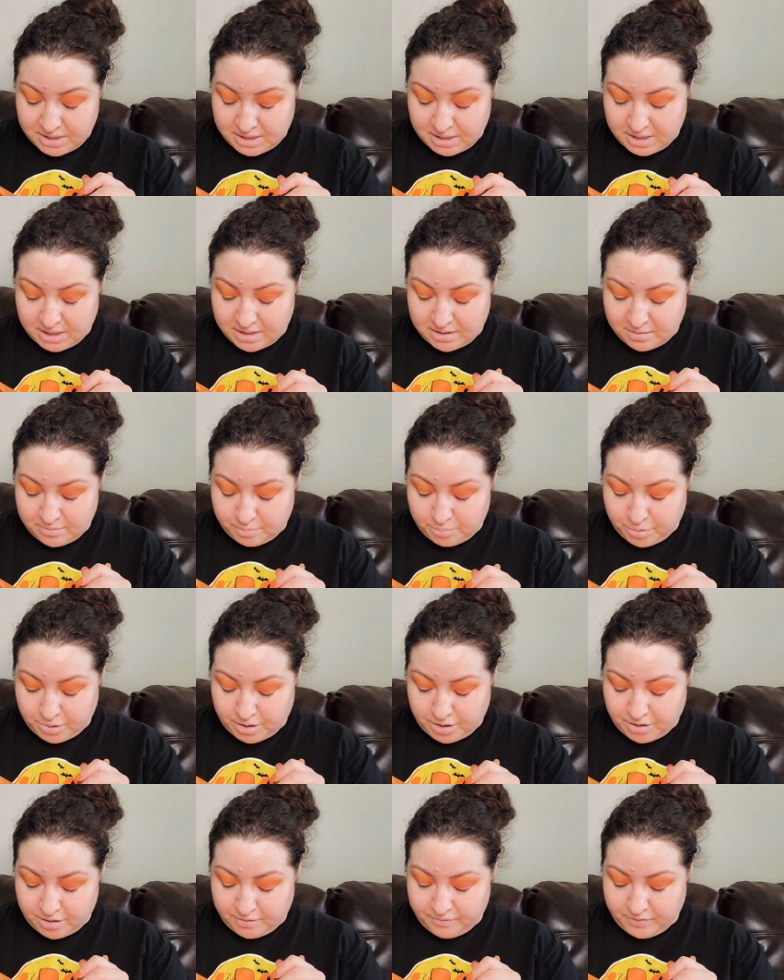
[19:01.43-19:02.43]
in
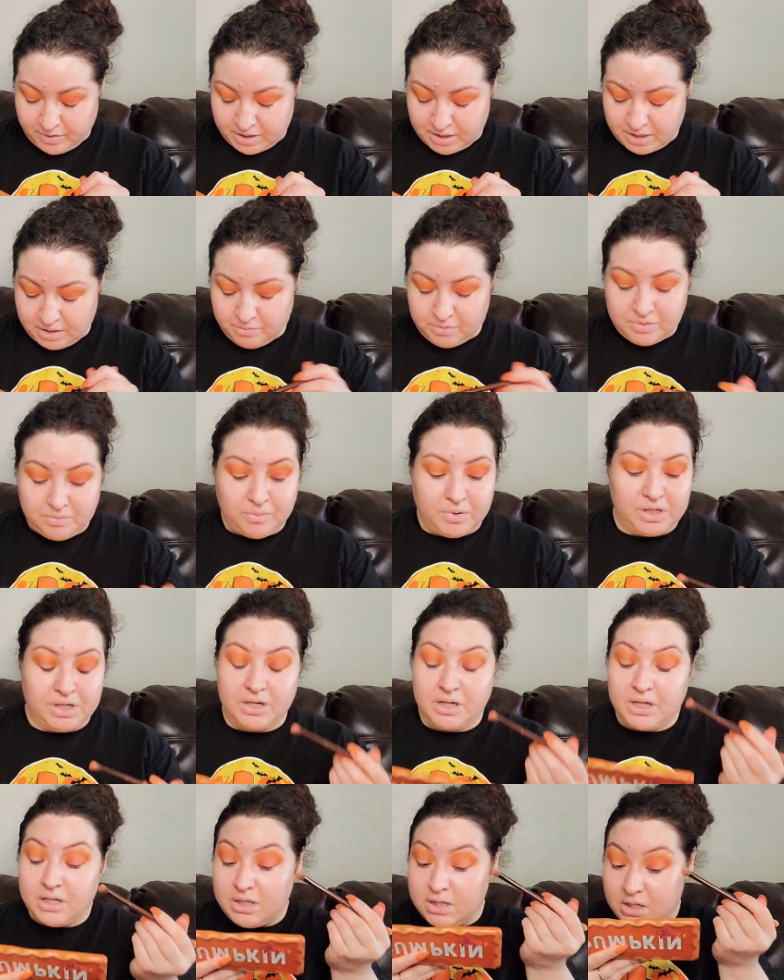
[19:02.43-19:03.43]
perfectly with one
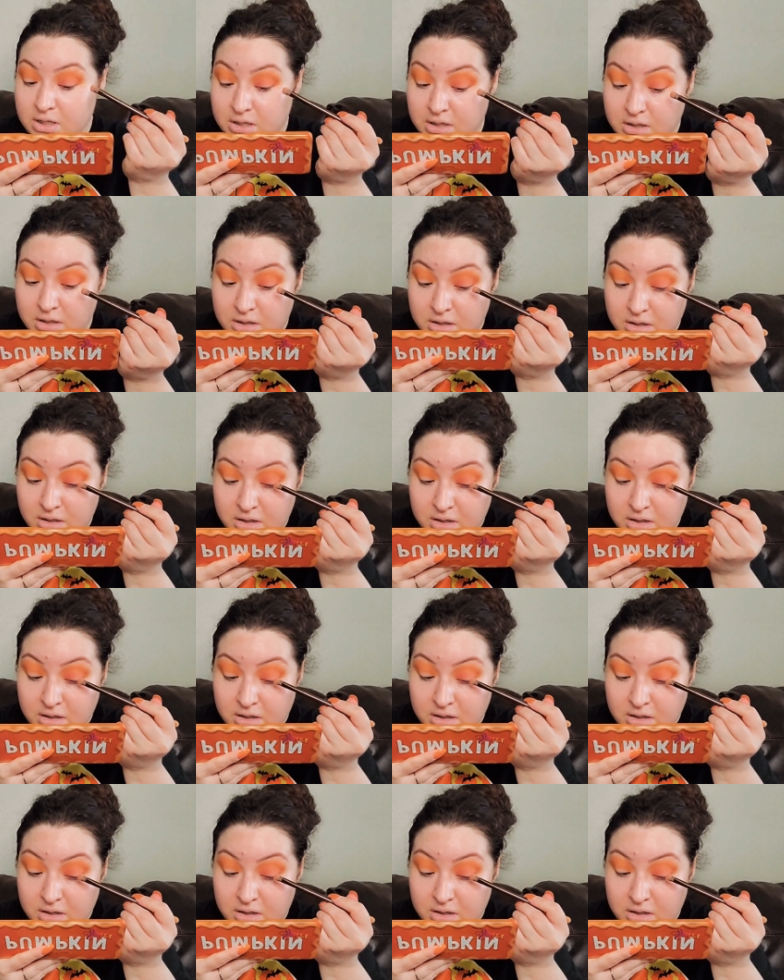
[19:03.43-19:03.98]
another.